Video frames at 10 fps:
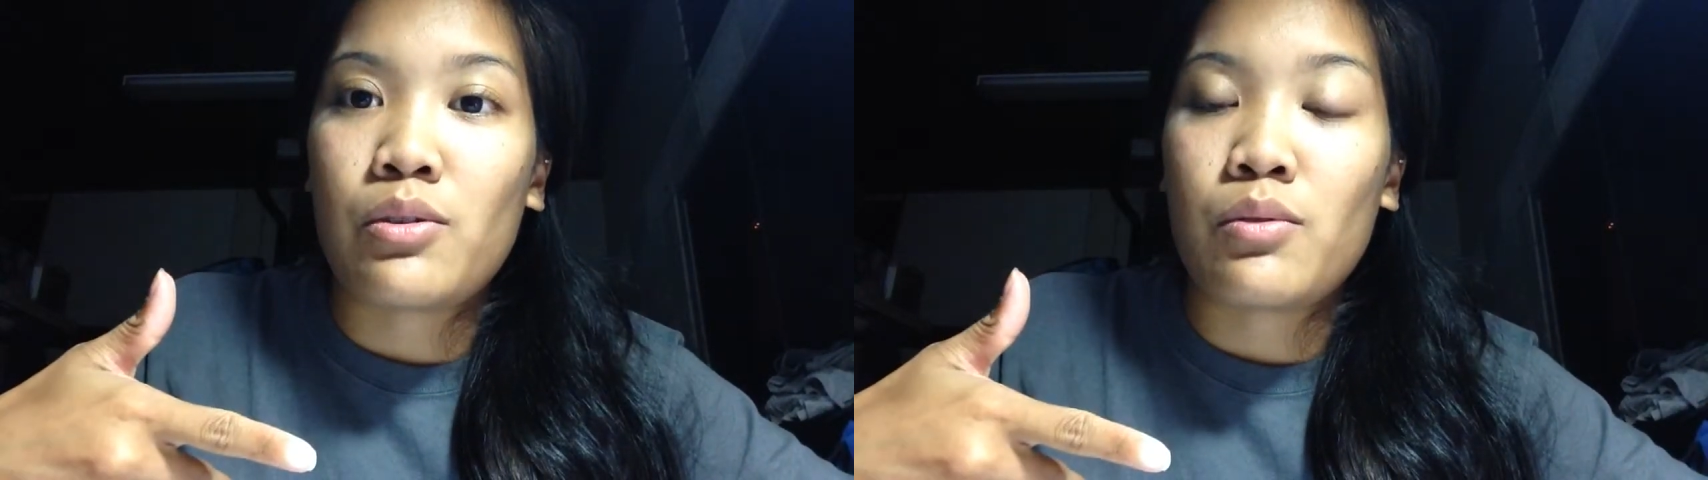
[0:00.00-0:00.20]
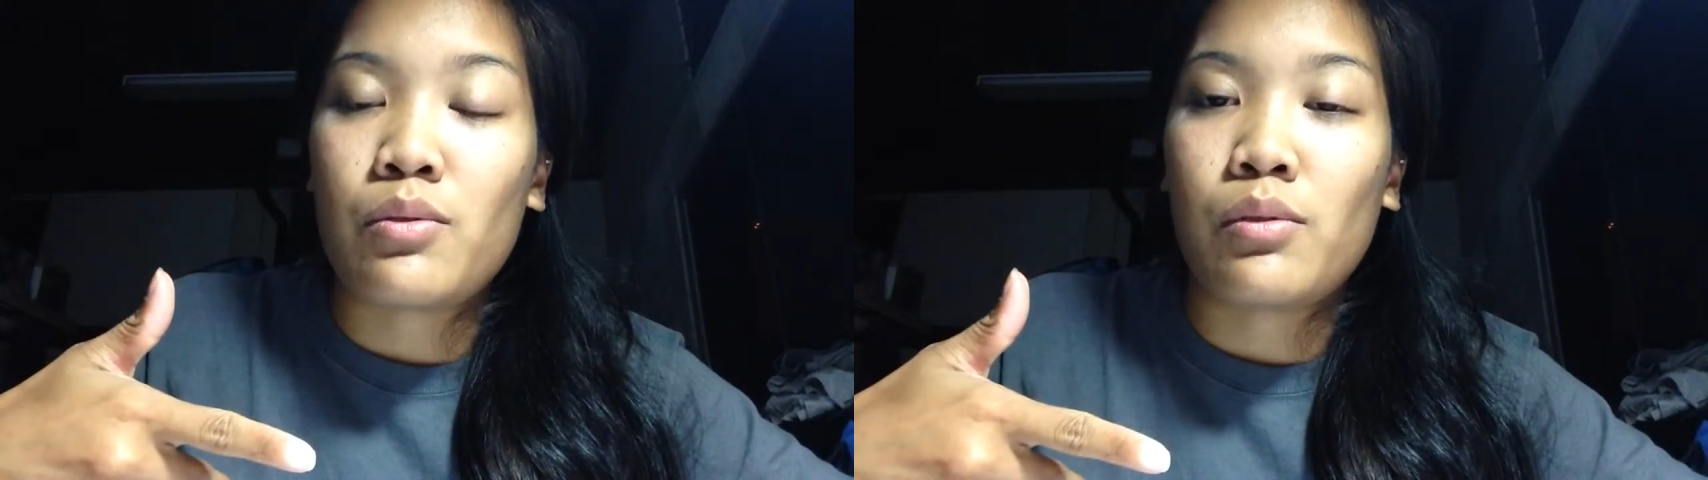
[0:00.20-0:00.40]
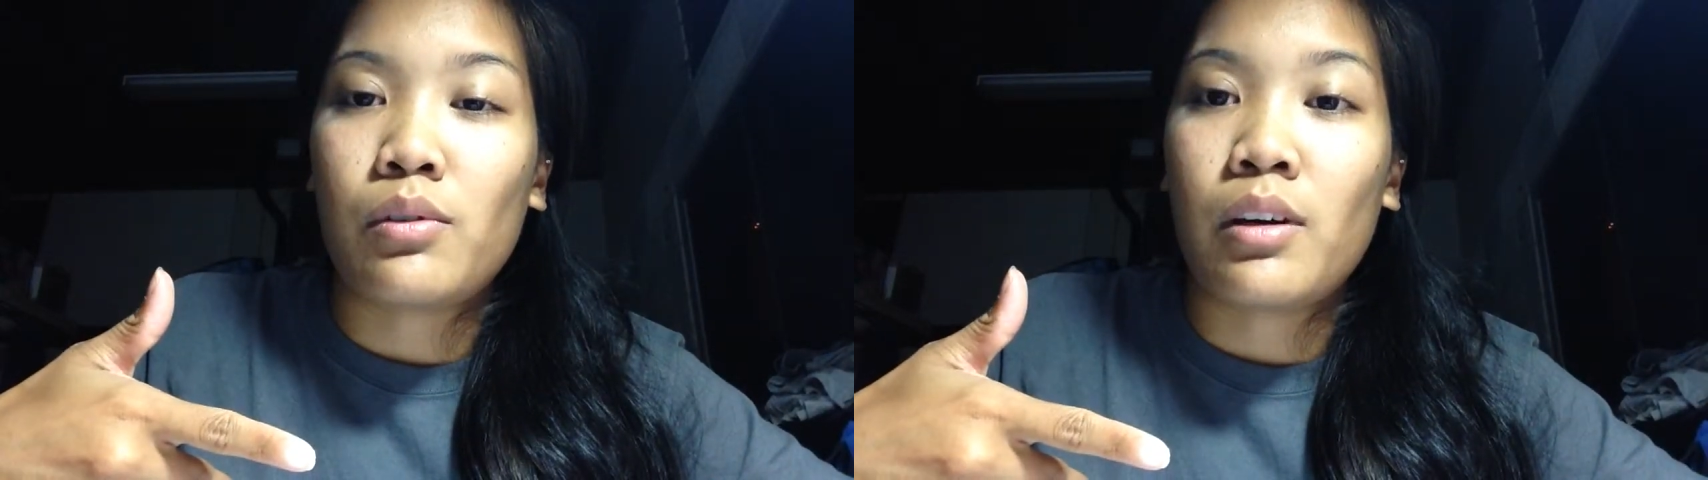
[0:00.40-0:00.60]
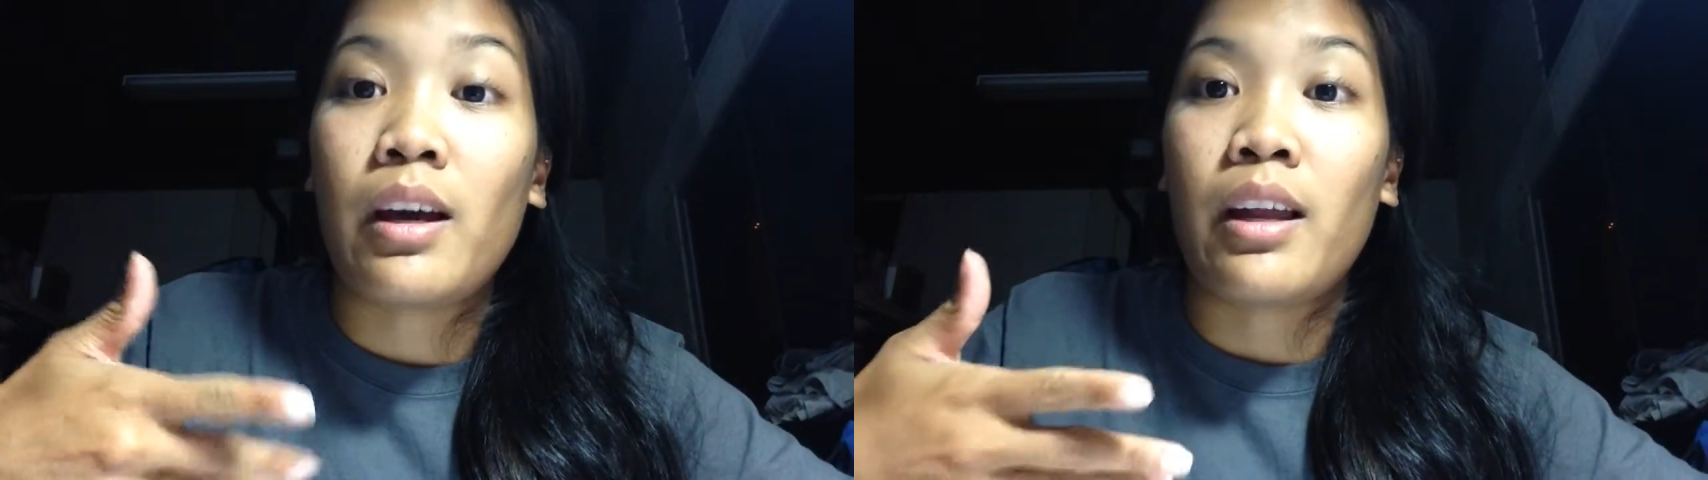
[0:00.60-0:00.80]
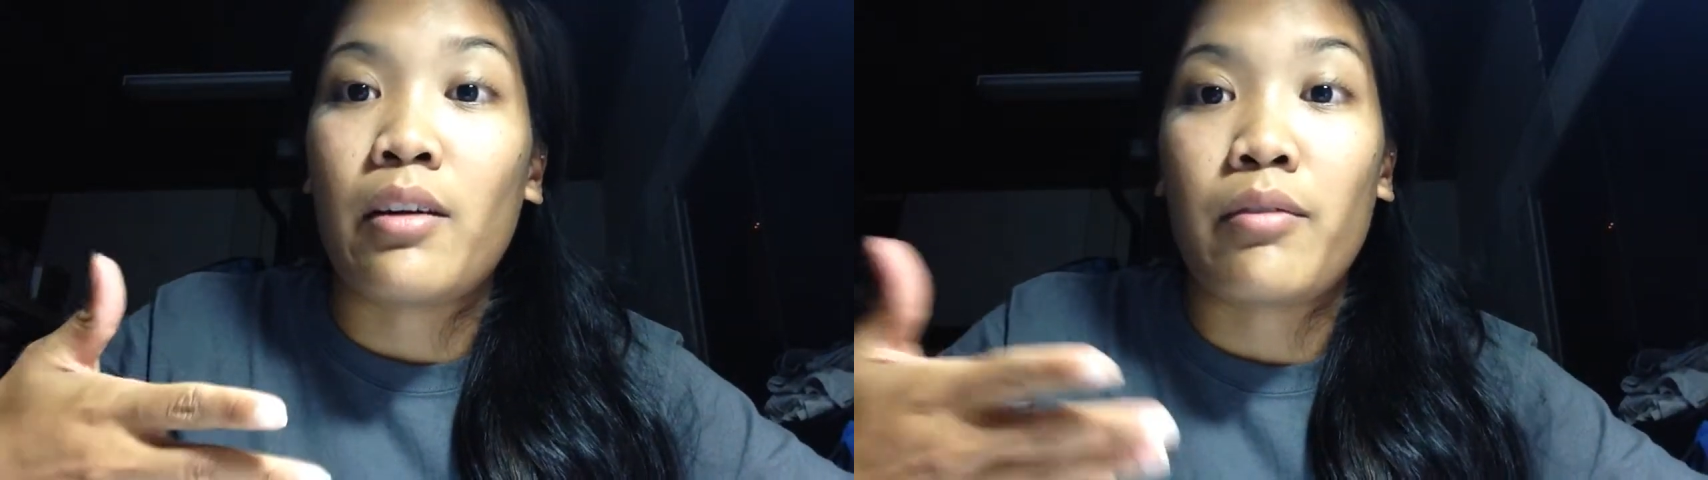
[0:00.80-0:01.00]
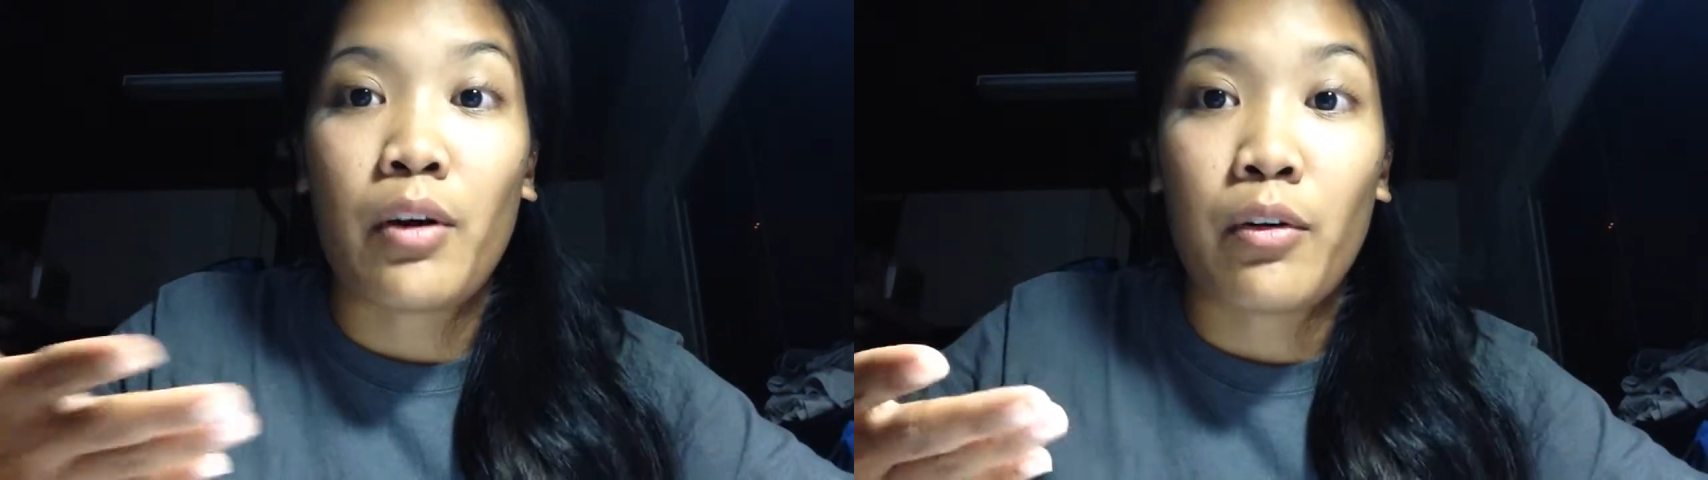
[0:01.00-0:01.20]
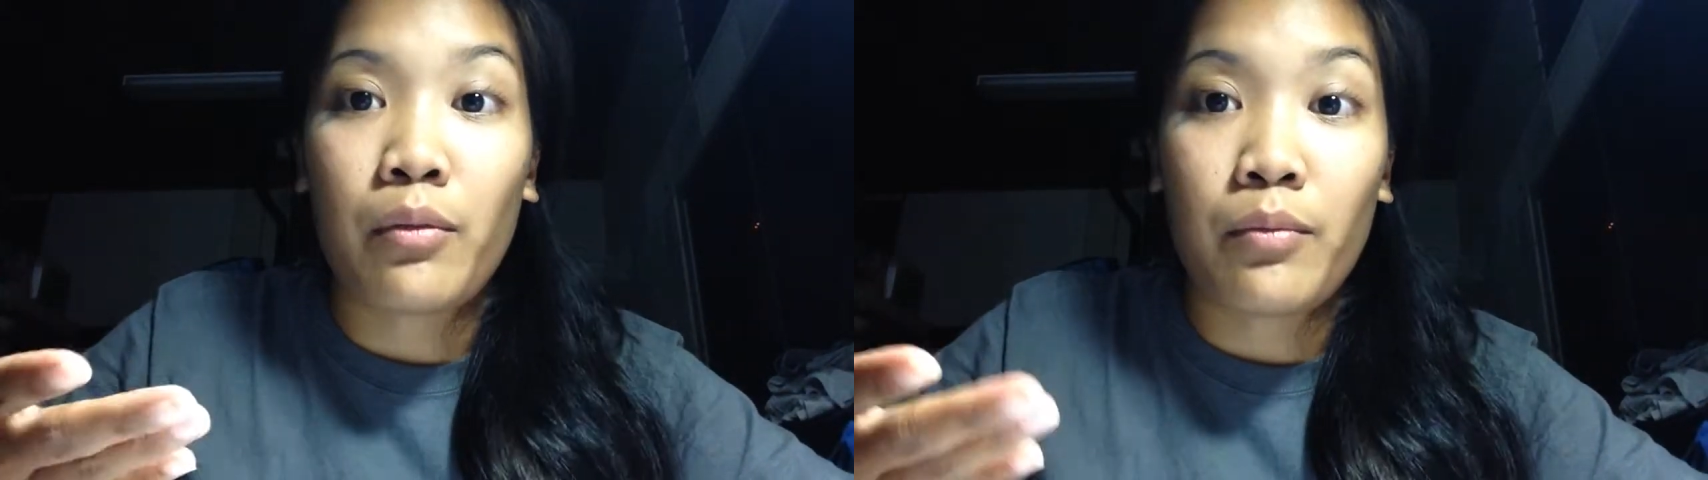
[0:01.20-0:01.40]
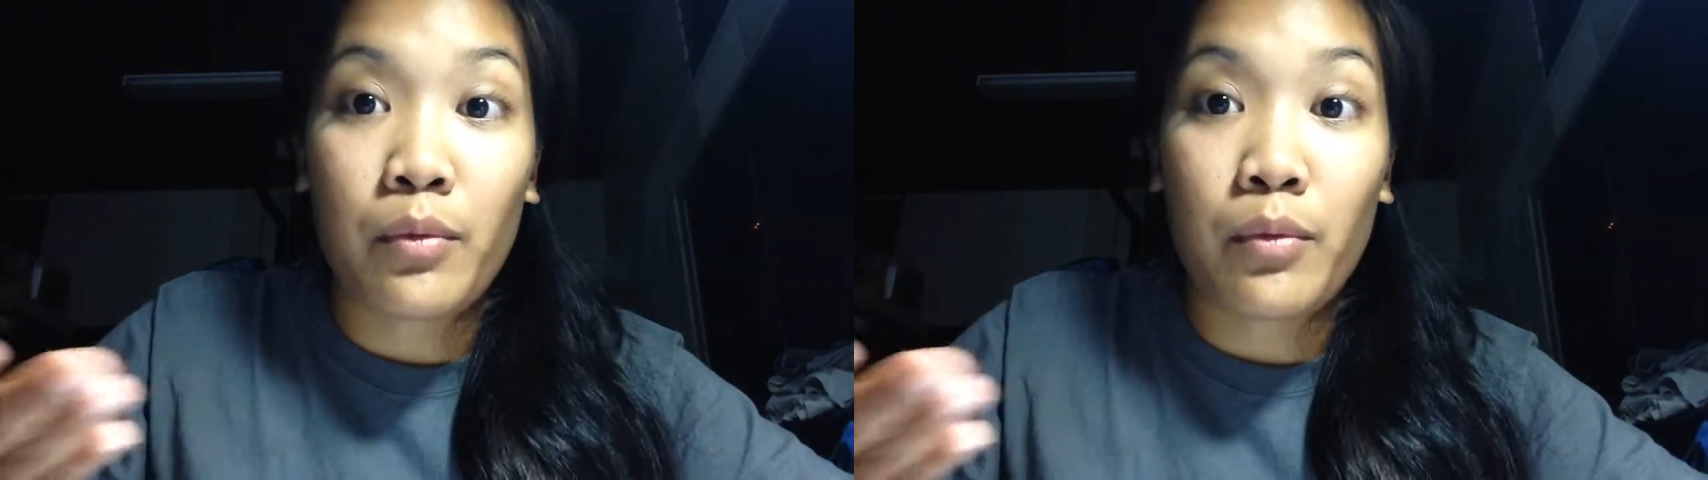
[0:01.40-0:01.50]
to an NFL